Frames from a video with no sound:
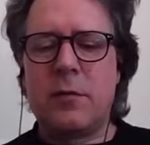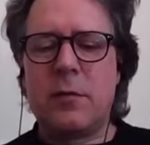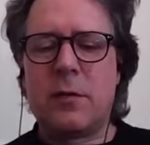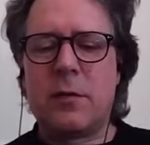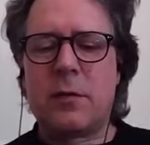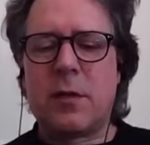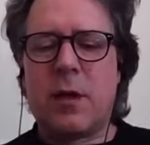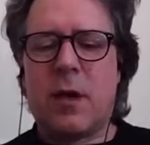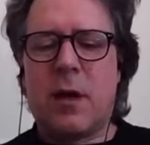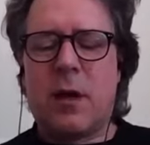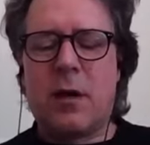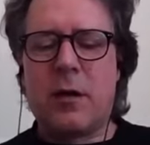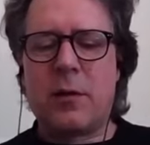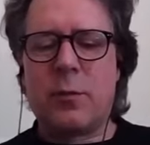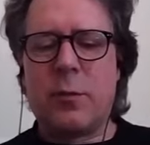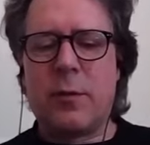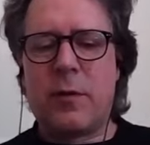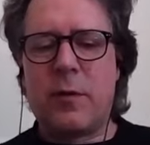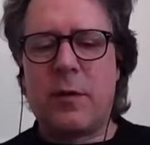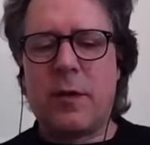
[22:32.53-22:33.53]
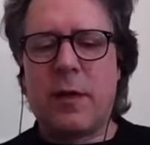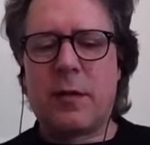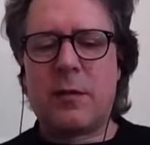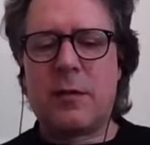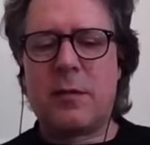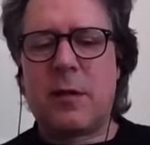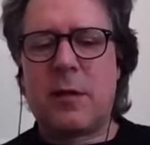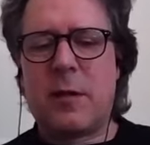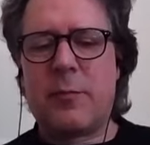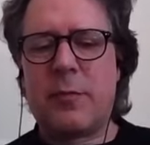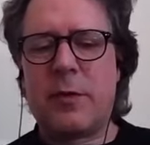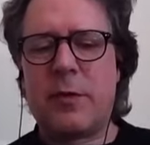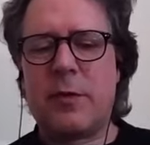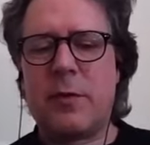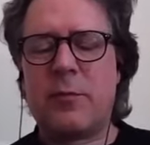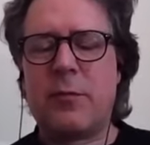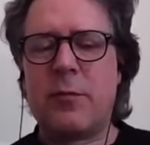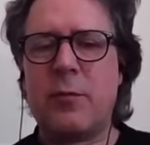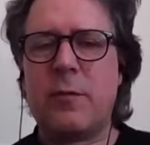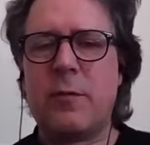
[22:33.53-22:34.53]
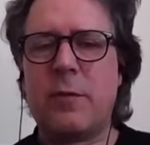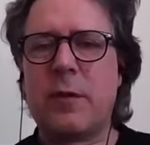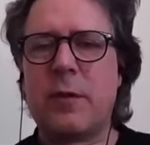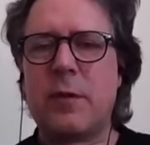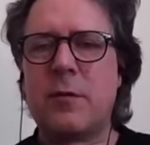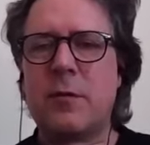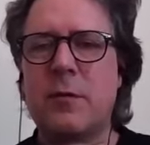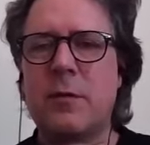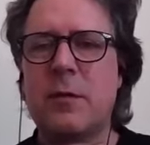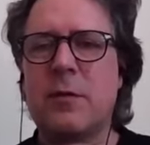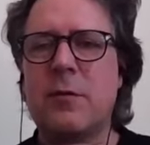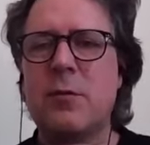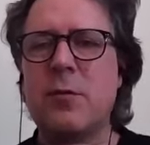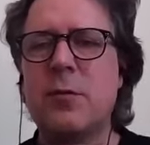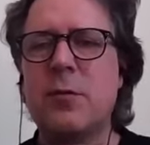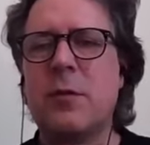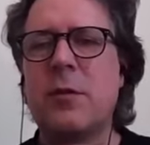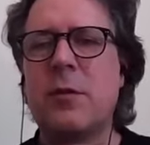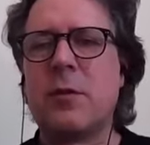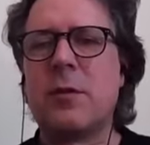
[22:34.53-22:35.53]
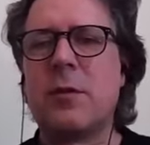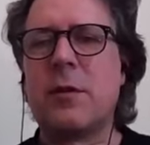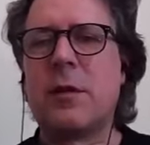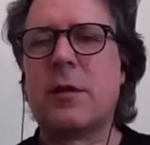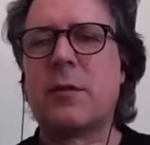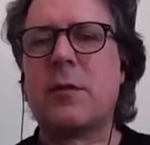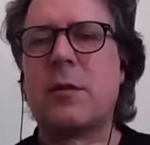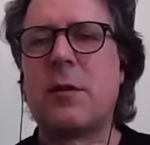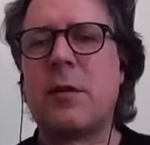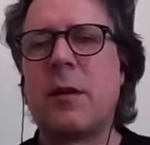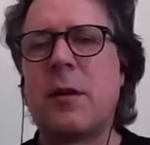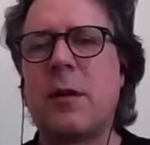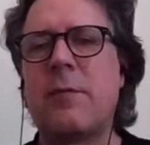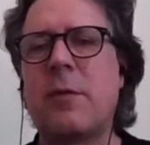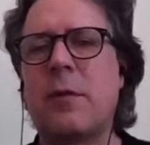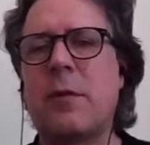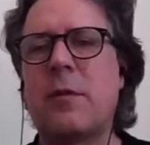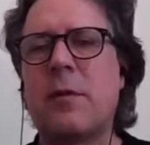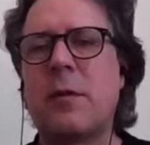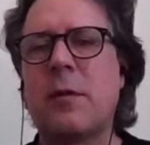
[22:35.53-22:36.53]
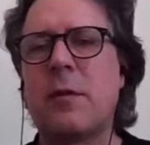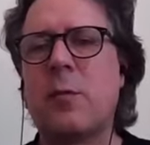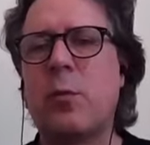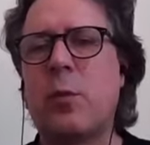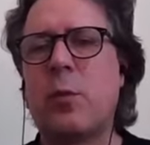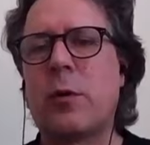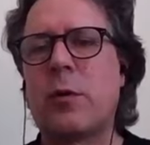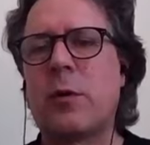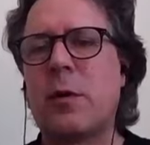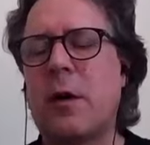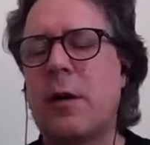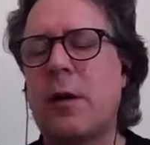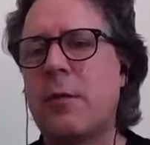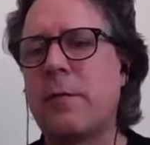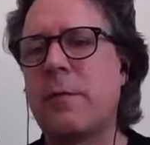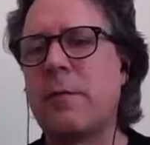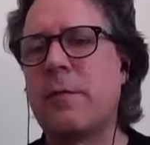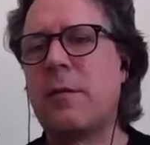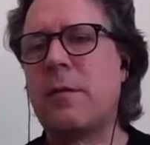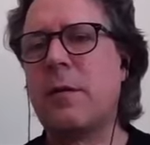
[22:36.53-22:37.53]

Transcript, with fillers: start with the next step in improving security on a national level. Like what kind of